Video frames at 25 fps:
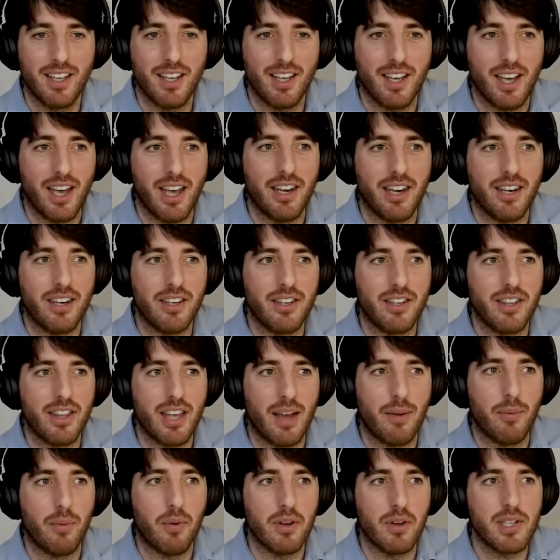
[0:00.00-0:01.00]
And
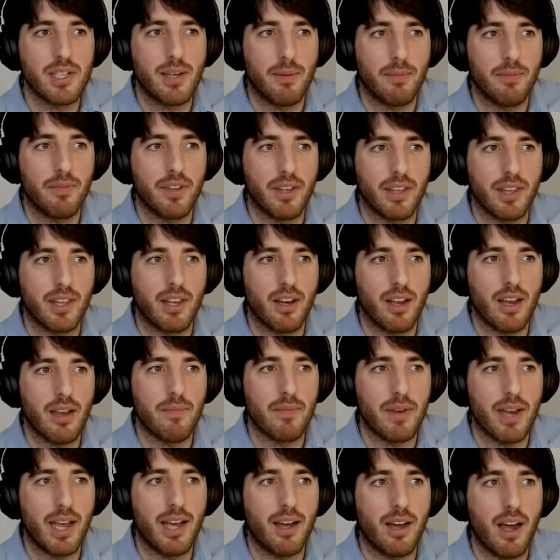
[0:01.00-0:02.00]
that was something that I'm
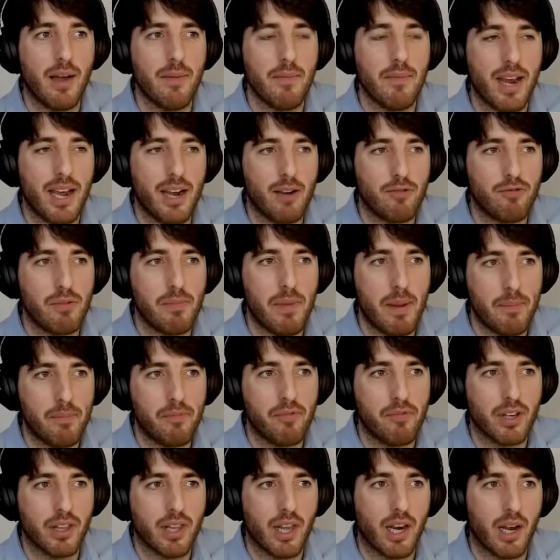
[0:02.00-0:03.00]
now
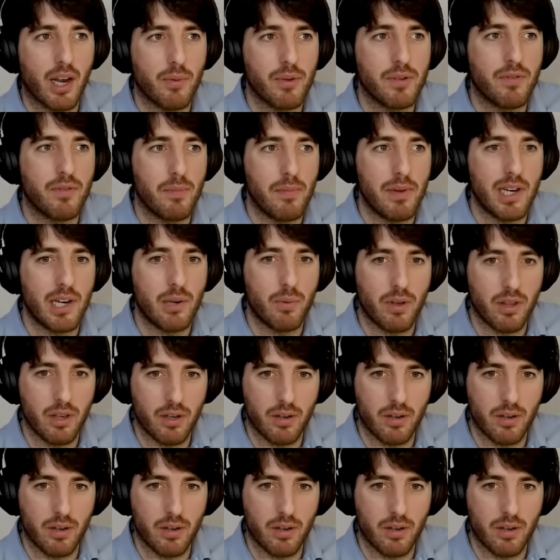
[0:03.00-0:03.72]
remembering that I was familiar with,